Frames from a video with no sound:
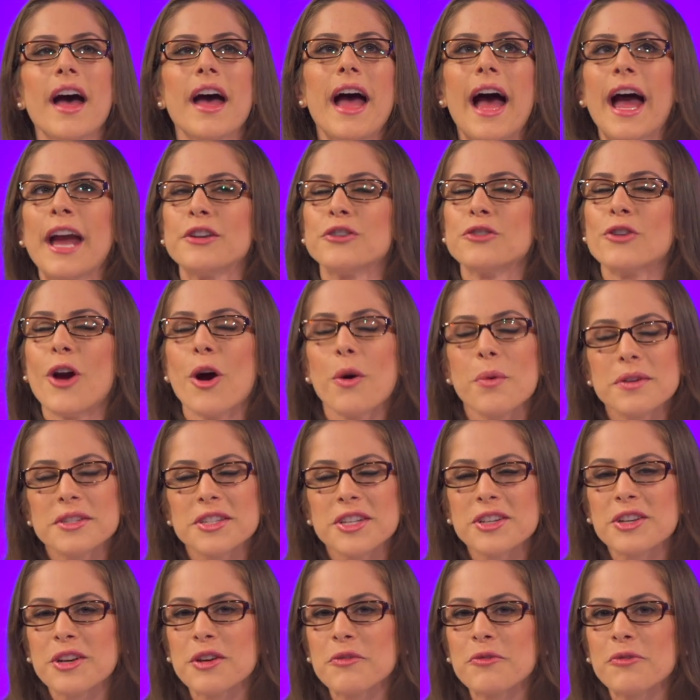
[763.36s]
I know
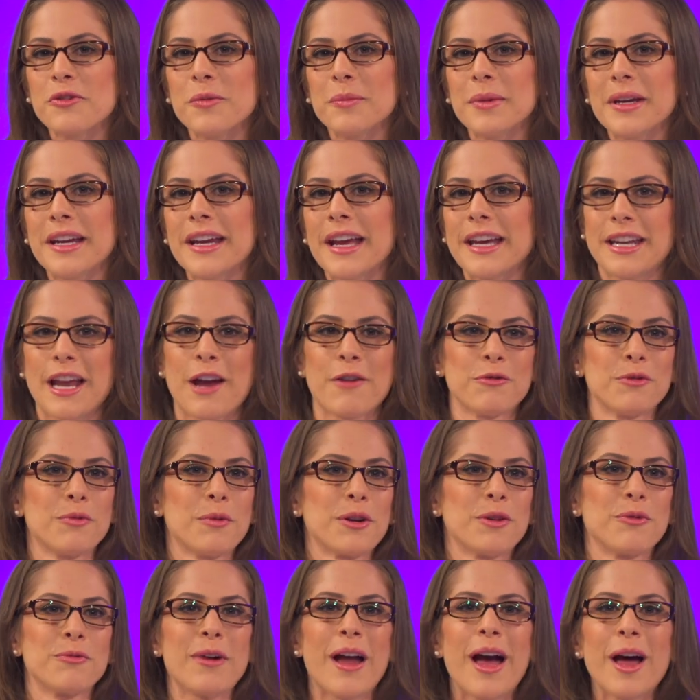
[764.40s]
isn't good for me, and
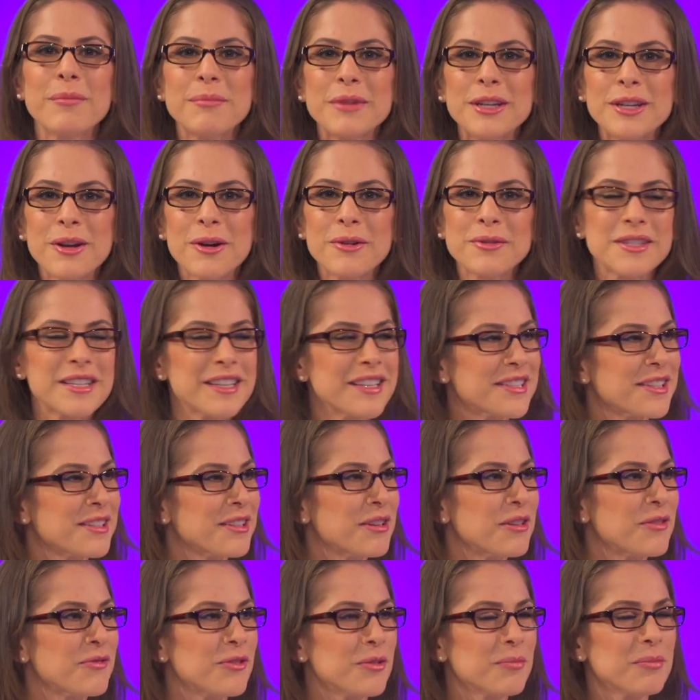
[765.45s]
everyone around me knows he isn't
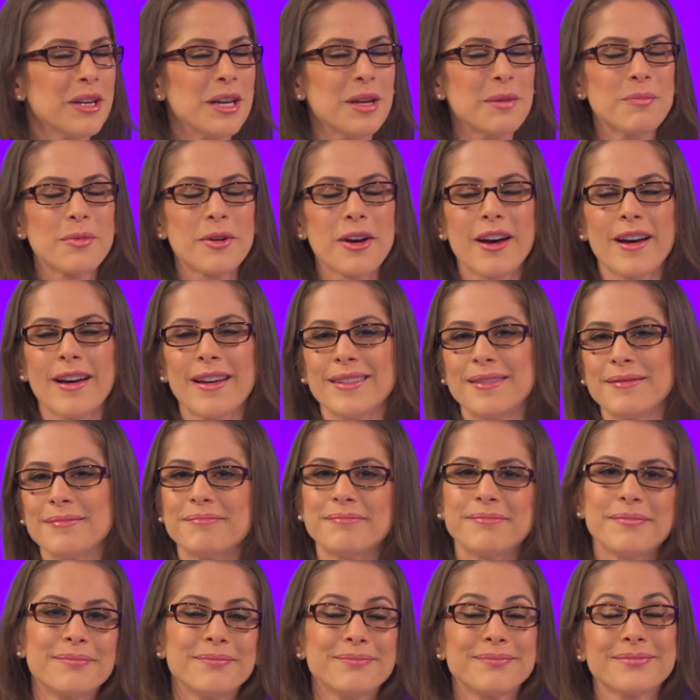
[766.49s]
good for me, but
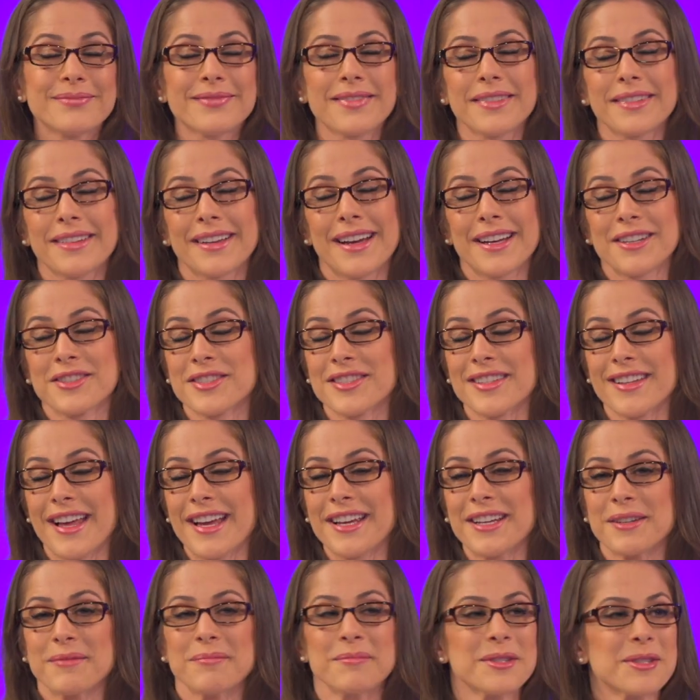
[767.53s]
I just
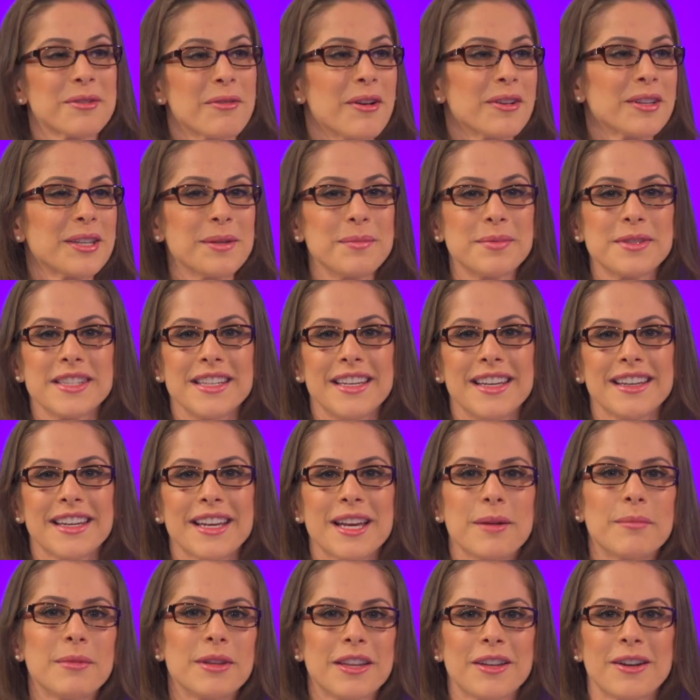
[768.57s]
like him, so I'll keep seeing
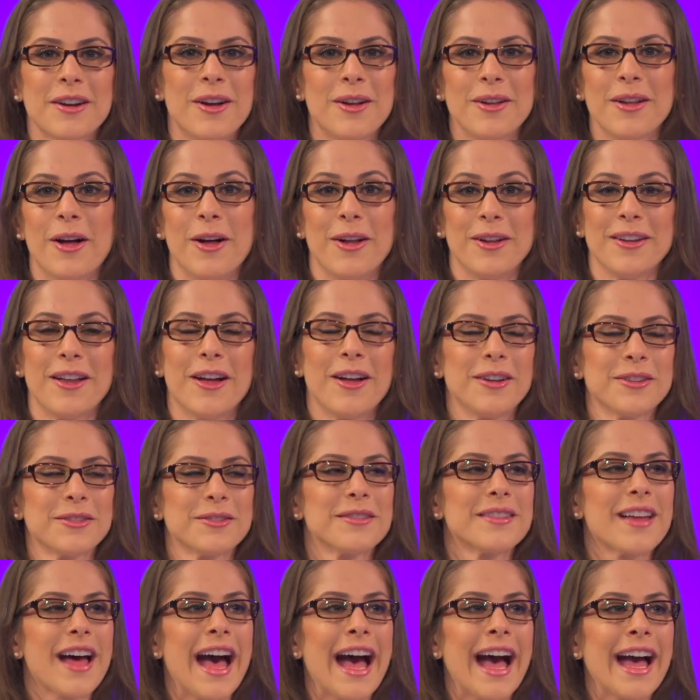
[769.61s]
him, and then I'll
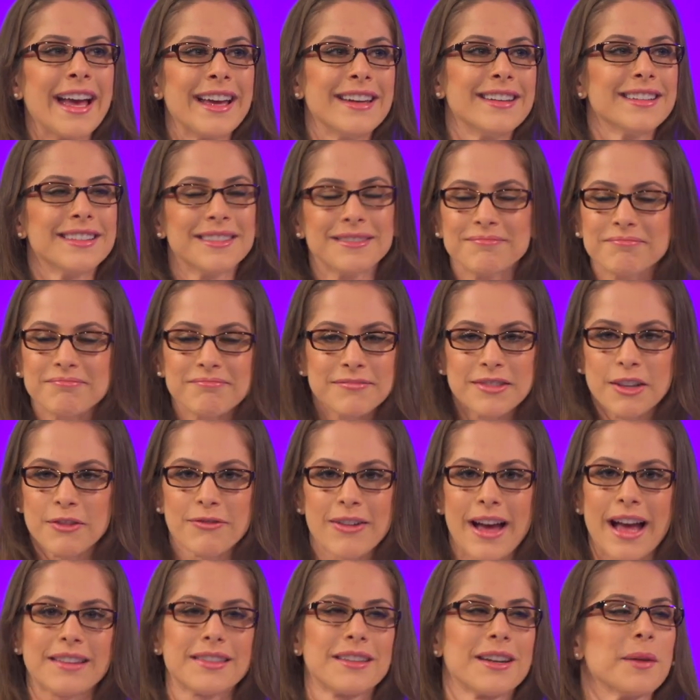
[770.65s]
hide the
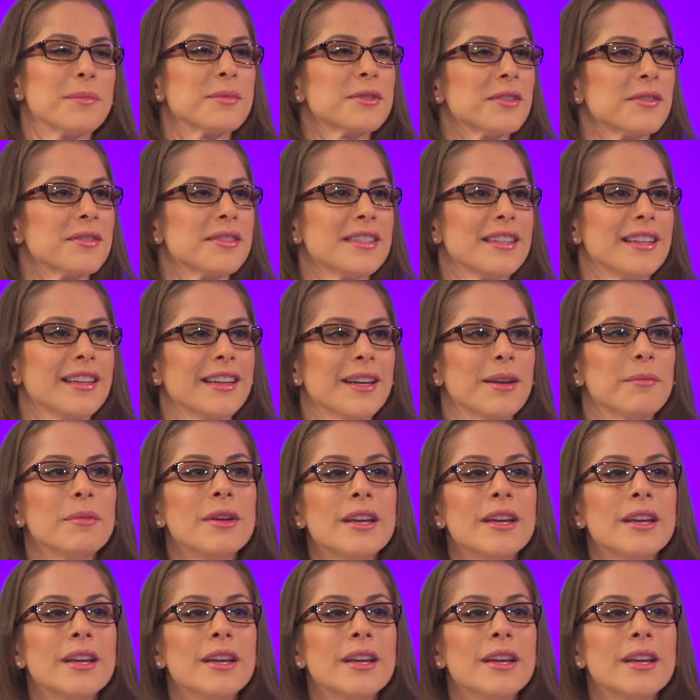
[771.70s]
fact that I'm still seeing him.